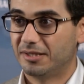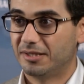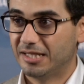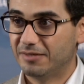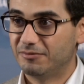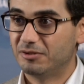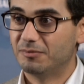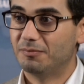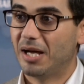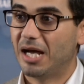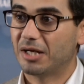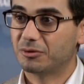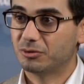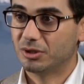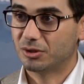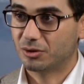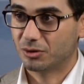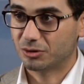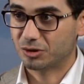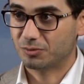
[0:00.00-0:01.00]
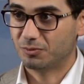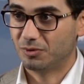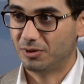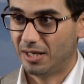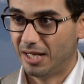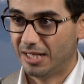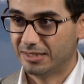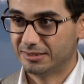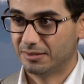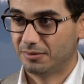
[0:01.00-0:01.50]
given back to the
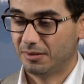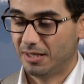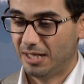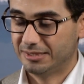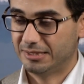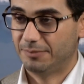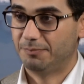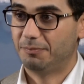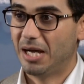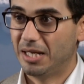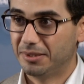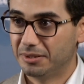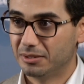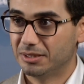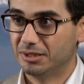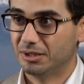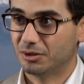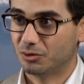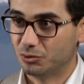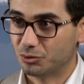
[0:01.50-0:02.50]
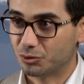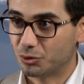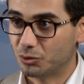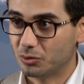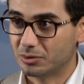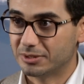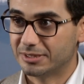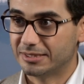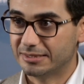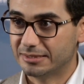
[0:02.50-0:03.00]
customer as a, as a panel in a
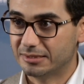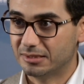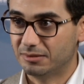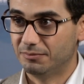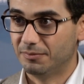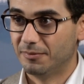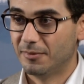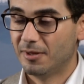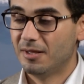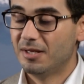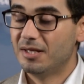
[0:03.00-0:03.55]
control system.